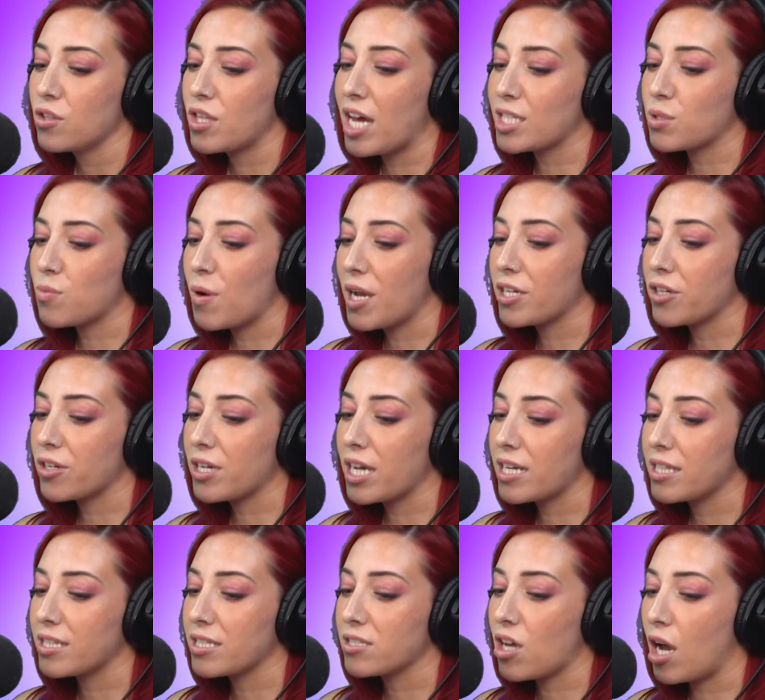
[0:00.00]
that's why you're
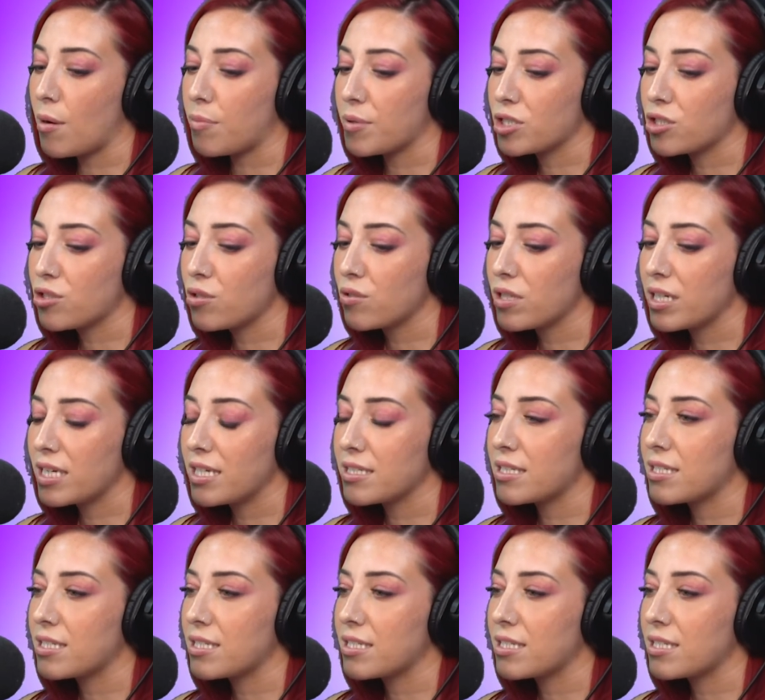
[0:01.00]
getting these opportunities.